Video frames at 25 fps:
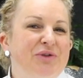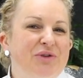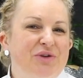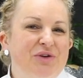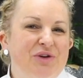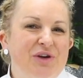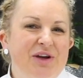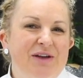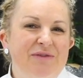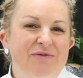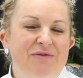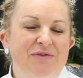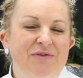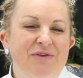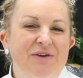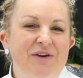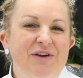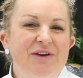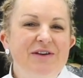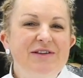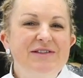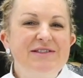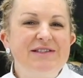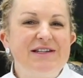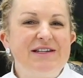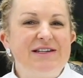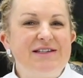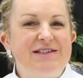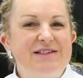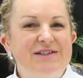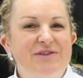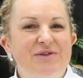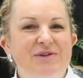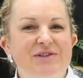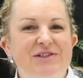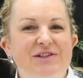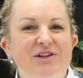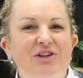the cream first is
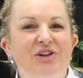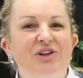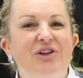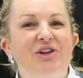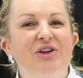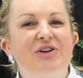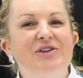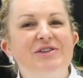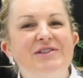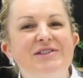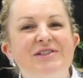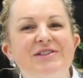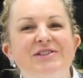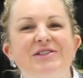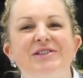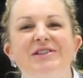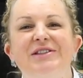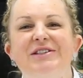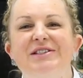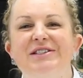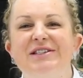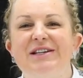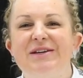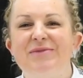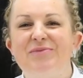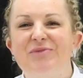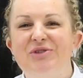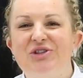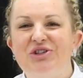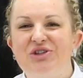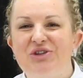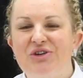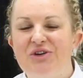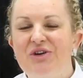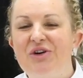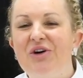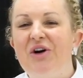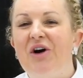so it's closer to the
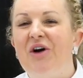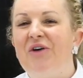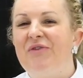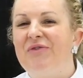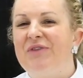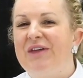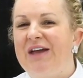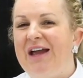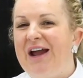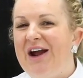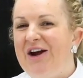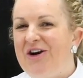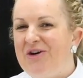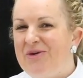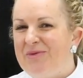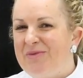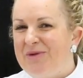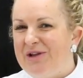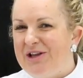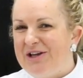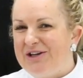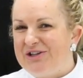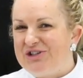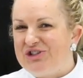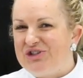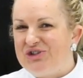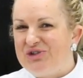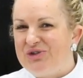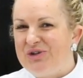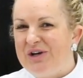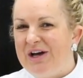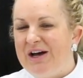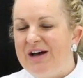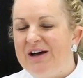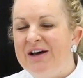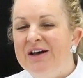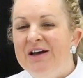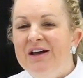temperature of the caramelized
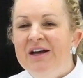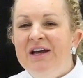sugar.